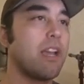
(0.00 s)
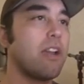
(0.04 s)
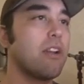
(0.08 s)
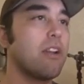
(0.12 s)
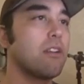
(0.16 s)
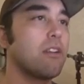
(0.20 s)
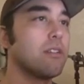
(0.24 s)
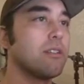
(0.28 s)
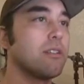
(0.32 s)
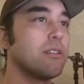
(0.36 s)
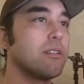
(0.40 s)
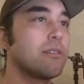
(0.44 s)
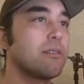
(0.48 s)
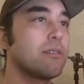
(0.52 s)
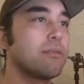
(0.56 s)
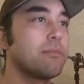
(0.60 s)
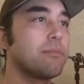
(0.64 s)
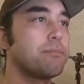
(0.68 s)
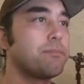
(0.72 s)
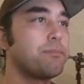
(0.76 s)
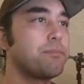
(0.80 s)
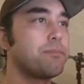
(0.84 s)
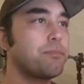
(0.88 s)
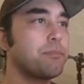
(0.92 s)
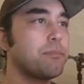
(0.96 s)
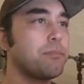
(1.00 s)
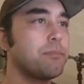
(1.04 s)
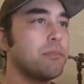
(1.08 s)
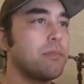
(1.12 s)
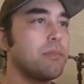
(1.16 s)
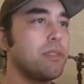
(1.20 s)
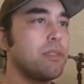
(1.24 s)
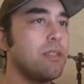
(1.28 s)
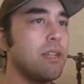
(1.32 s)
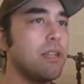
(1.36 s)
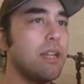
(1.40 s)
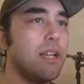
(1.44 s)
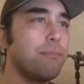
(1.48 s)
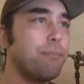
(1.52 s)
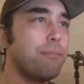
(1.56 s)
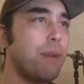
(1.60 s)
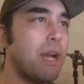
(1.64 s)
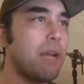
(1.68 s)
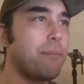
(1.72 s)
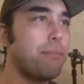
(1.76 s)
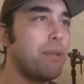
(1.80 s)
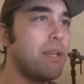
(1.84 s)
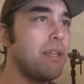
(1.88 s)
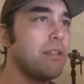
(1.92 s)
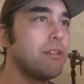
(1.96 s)
hairless and
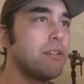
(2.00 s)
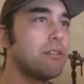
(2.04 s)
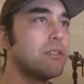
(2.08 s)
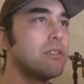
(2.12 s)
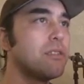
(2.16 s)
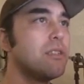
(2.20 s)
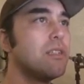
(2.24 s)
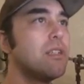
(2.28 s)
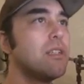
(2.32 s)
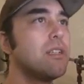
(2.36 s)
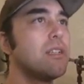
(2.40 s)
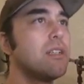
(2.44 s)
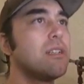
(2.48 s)
bipedal.